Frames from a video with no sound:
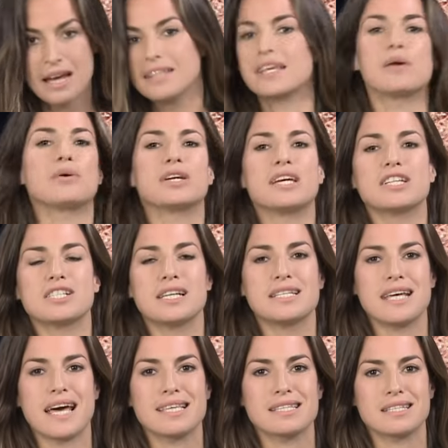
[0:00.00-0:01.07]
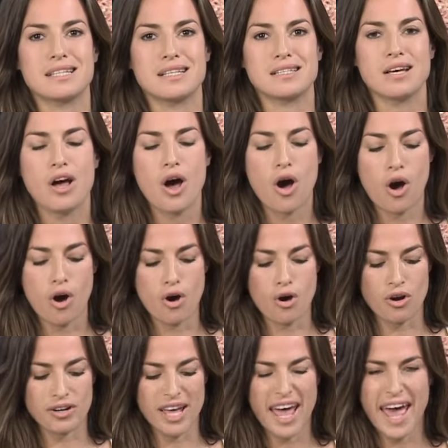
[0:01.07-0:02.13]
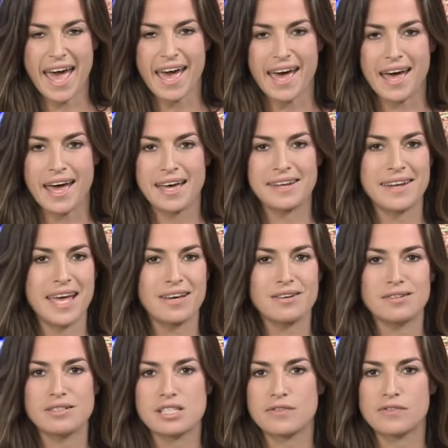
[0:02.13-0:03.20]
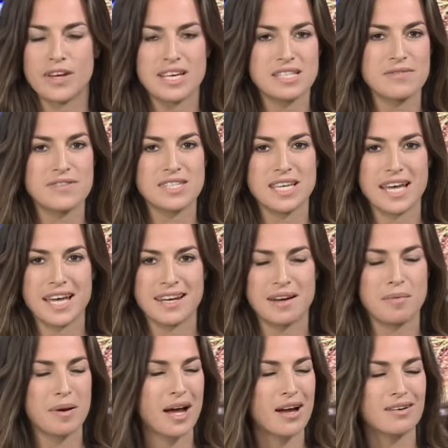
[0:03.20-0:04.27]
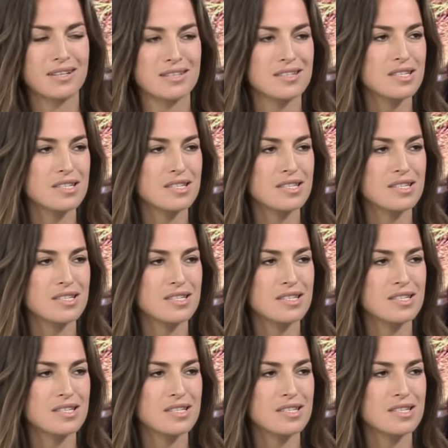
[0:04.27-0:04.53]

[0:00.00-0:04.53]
They were initially tested on hair, nails, flakes of skin, and apparently the